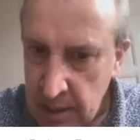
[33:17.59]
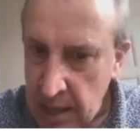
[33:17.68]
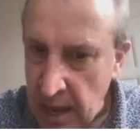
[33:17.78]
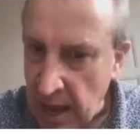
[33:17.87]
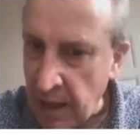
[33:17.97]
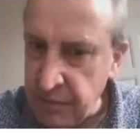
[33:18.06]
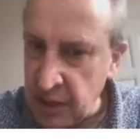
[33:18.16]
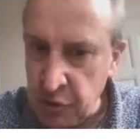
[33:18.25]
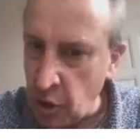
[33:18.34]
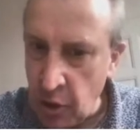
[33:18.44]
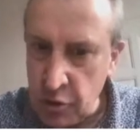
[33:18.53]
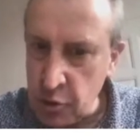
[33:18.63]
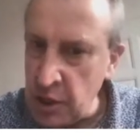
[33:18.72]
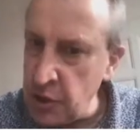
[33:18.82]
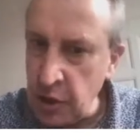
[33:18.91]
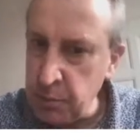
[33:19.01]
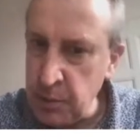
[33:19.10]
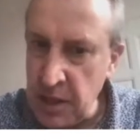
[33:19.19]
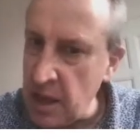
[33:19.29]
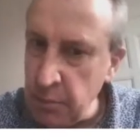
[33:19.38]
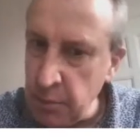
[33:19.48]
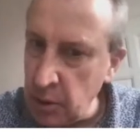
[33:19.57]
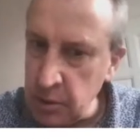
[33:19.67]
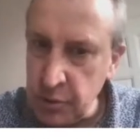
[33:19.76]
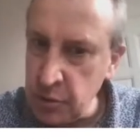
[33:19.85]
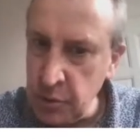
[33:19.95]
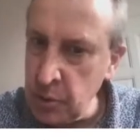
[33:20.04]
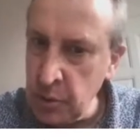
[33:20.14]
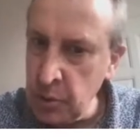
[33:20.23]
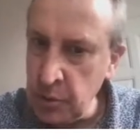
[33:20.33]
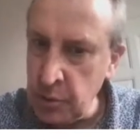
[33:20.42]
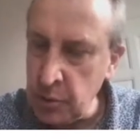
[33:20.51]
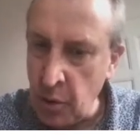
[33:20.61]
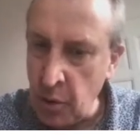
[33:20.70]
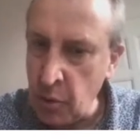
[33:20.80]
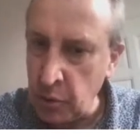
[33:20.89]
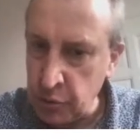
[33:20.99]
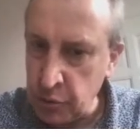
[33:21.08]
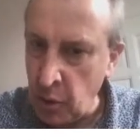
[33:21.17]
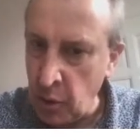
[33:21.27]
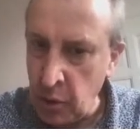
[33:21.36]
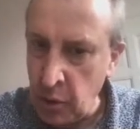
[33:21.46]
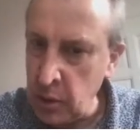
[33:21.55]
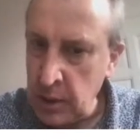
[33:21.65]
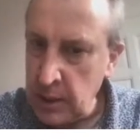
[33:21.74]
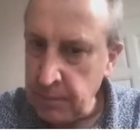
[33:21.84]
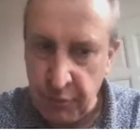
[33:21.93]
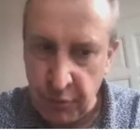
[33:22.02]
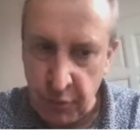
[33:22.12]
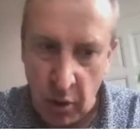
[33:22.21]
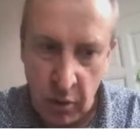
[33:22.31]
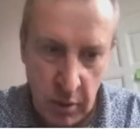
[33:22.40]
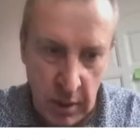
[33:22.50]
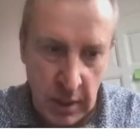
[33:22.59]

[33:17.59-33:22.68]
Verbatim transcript: And the dogs will not be able to, you know, control the flock.